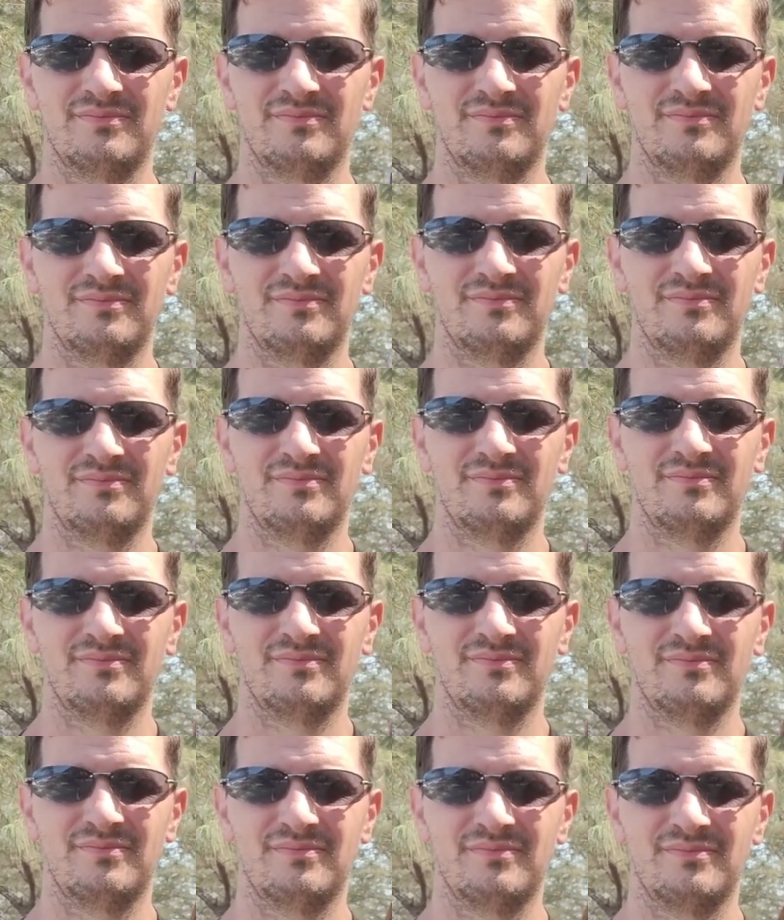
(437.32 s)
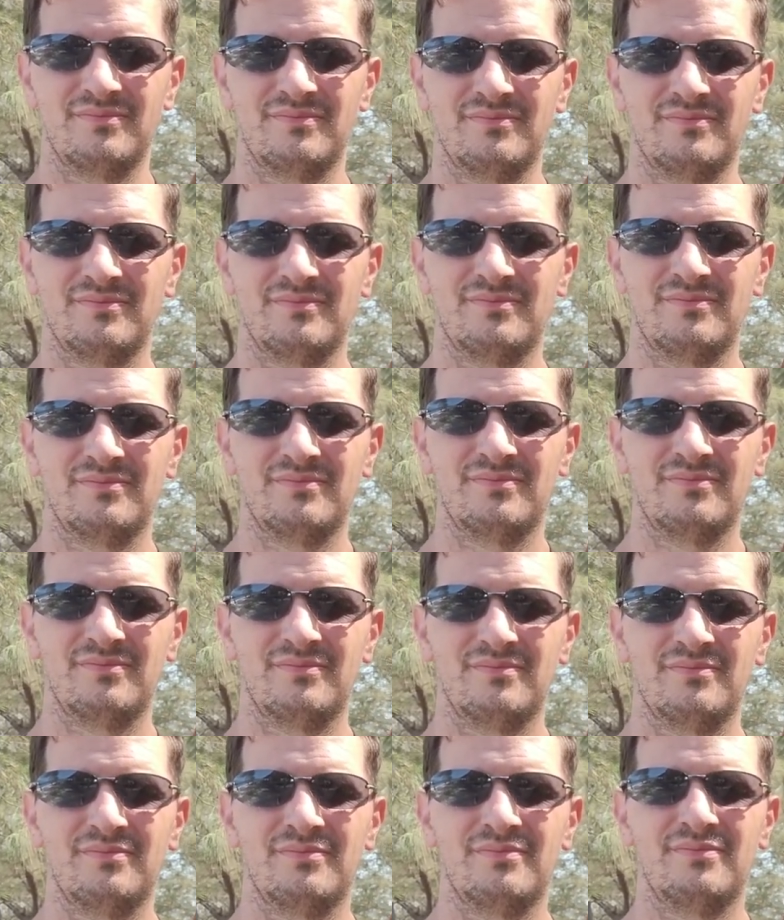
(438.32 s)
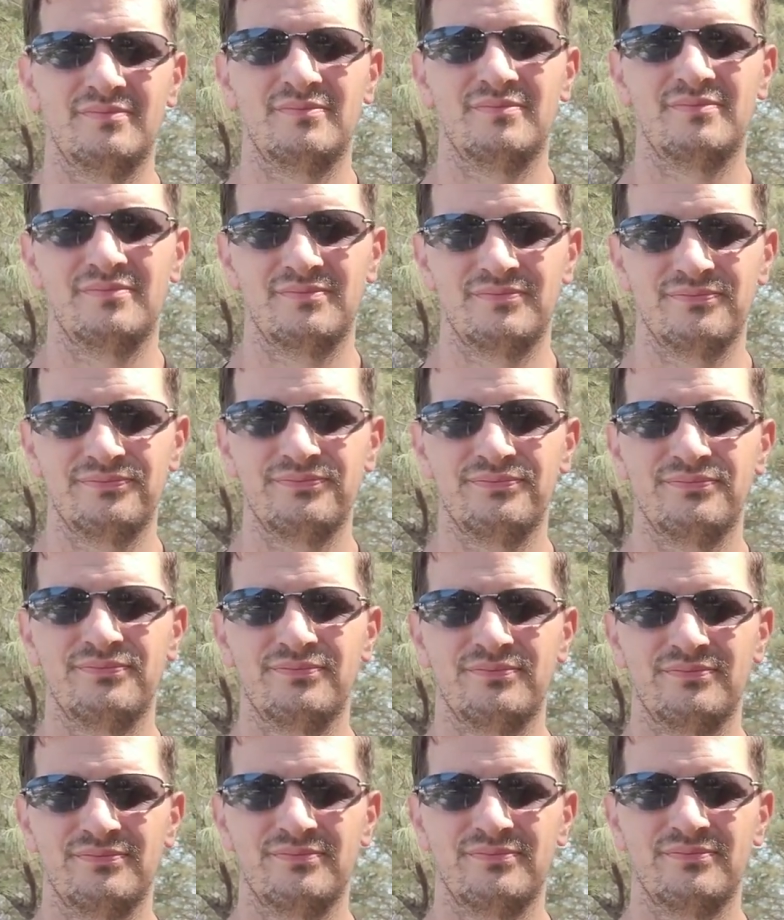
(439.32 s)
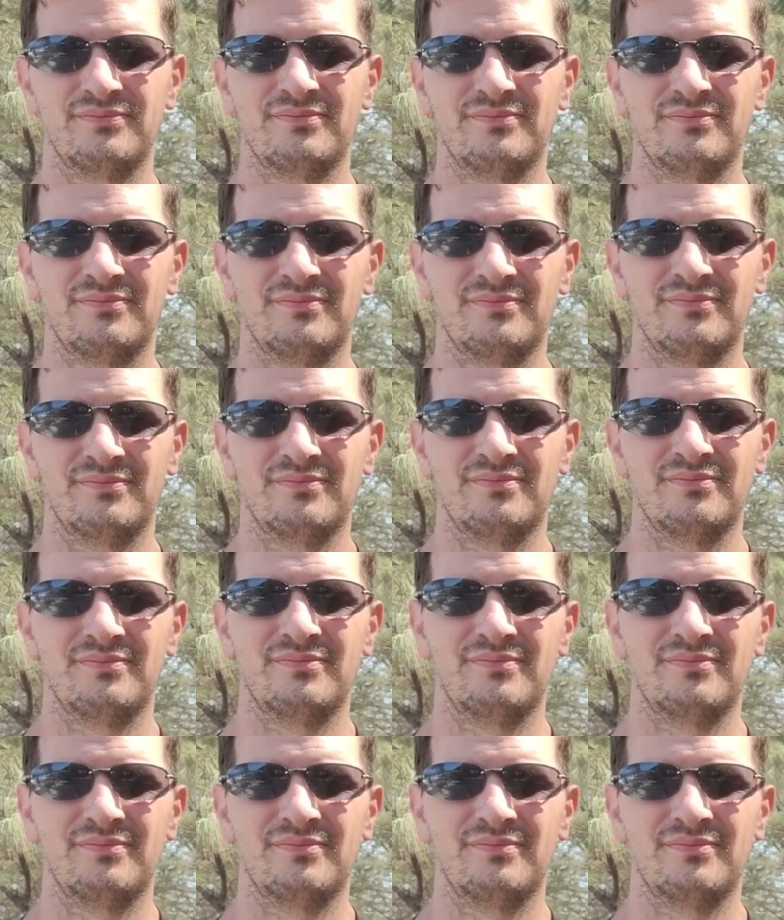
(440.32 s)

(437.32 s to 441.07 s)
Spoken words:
No words are spoken by the person on screen.